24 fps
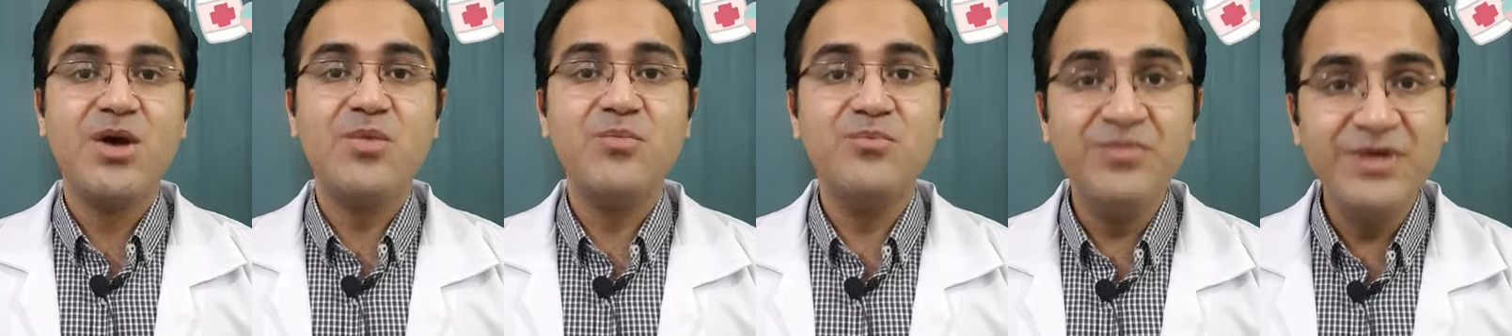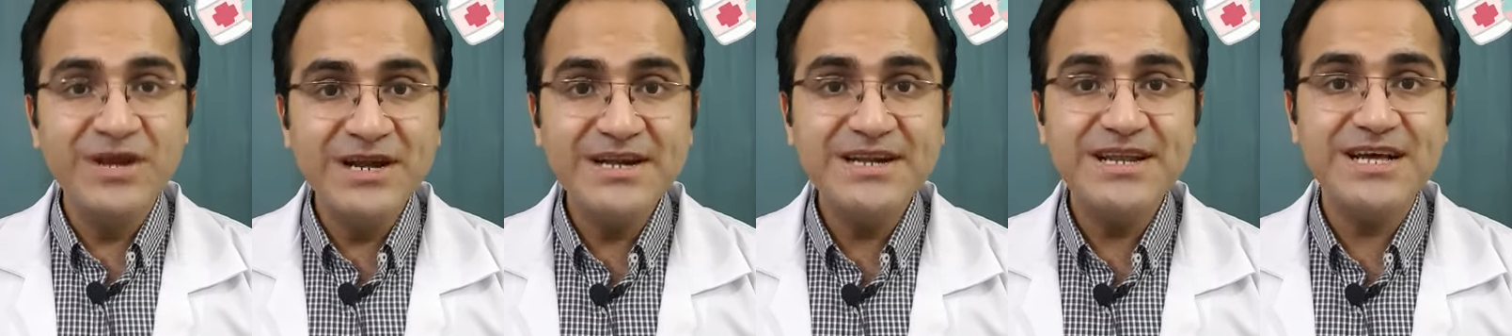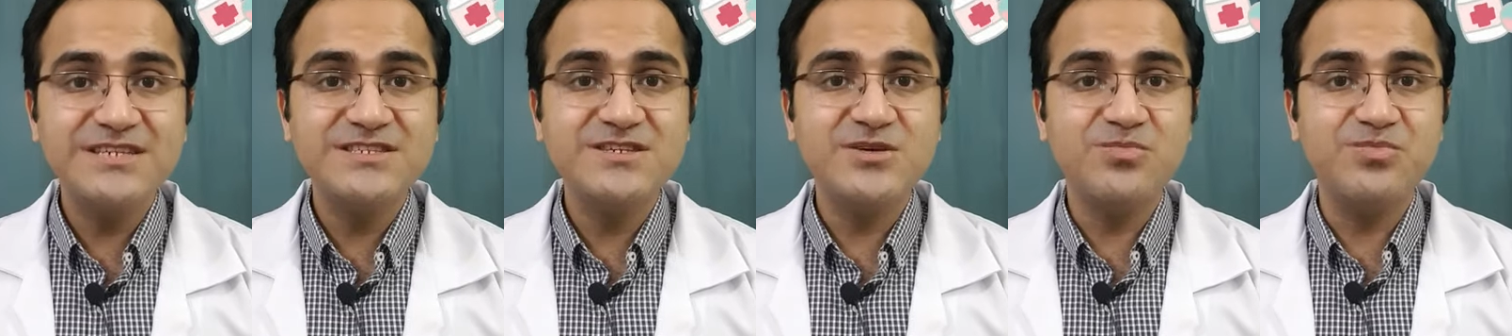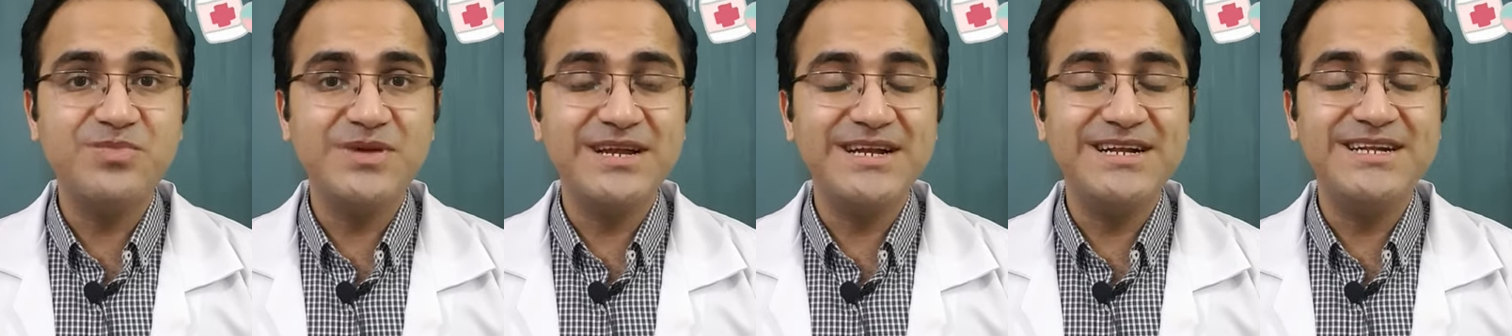
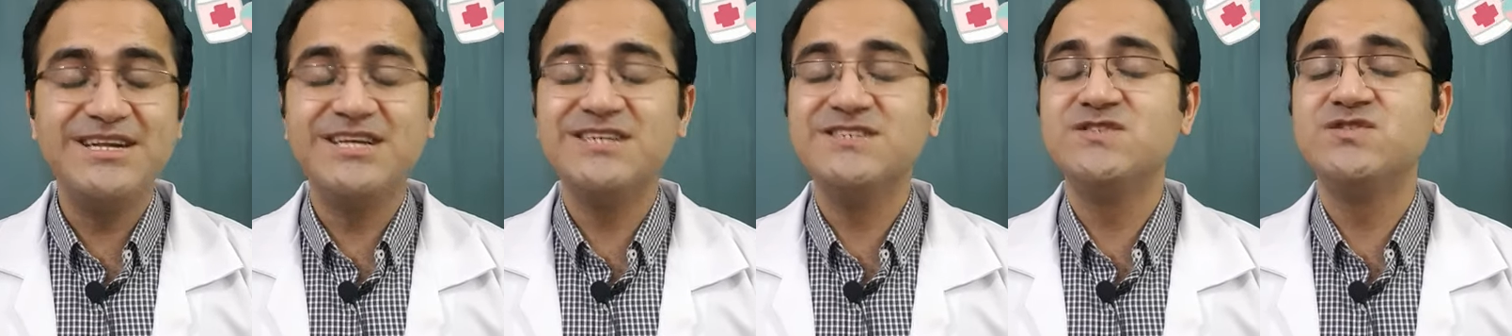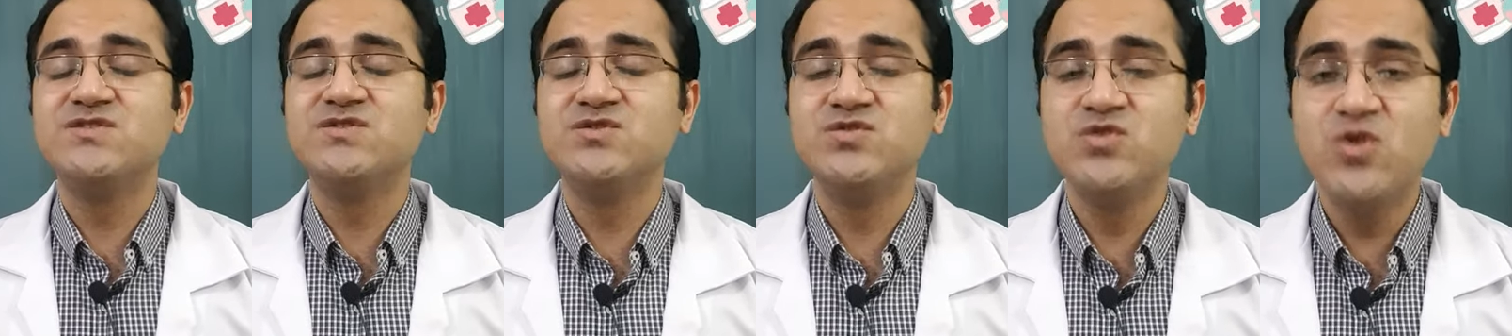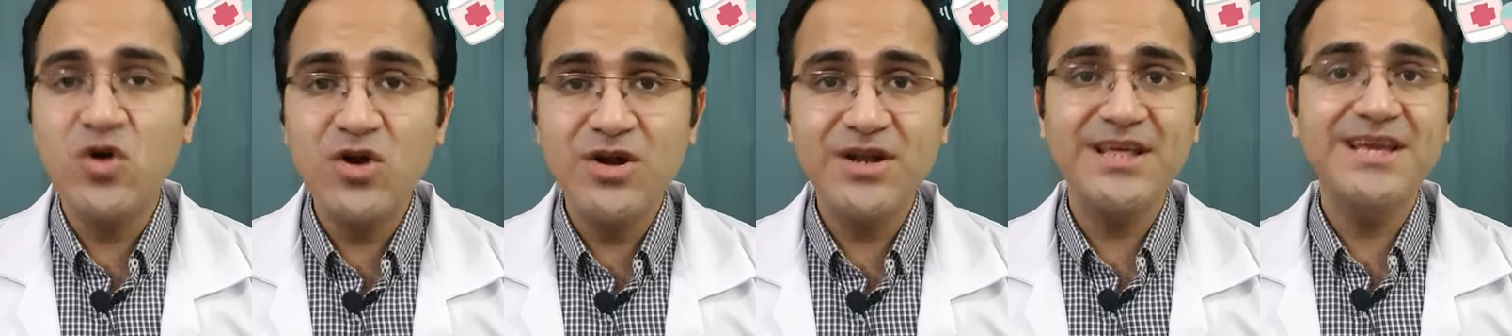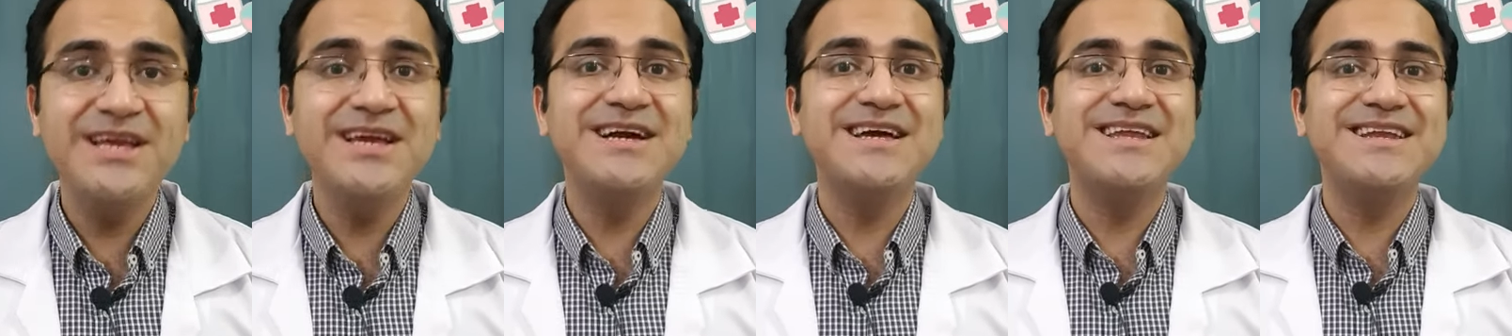mirtazapine does not
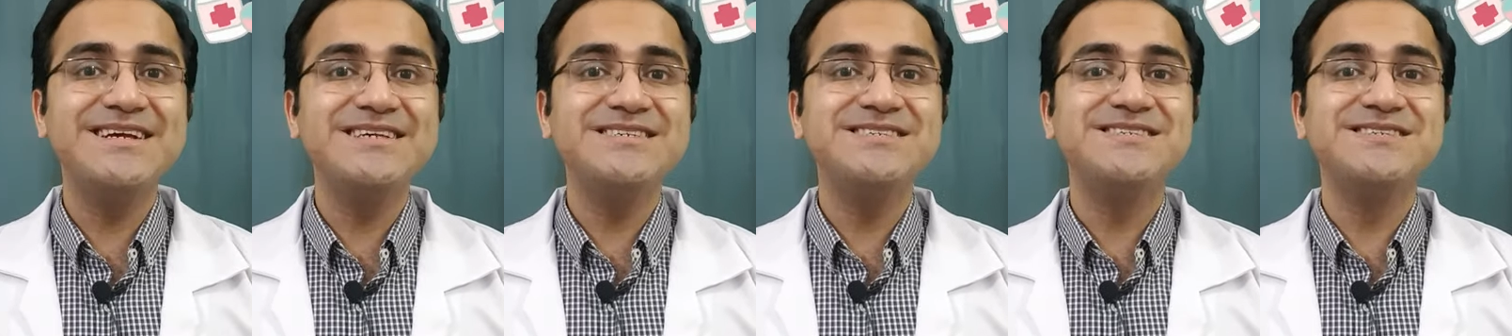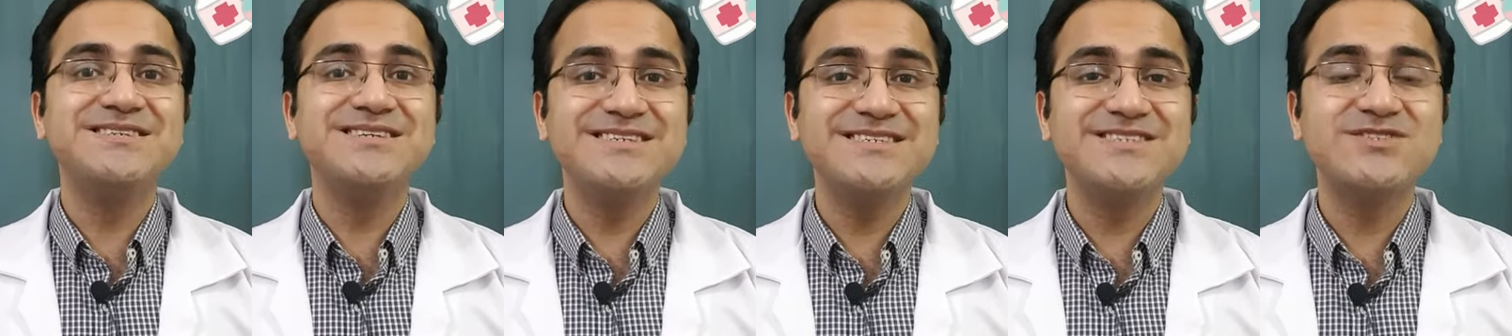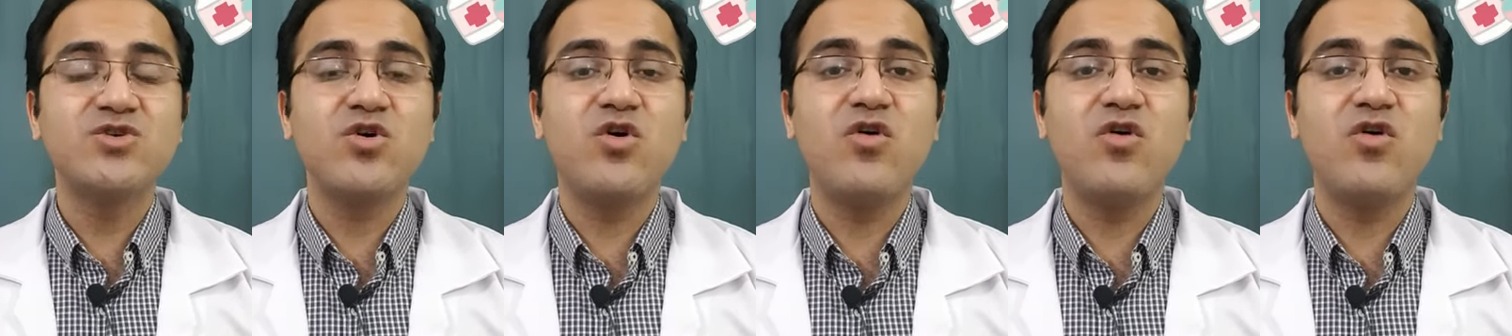increase risk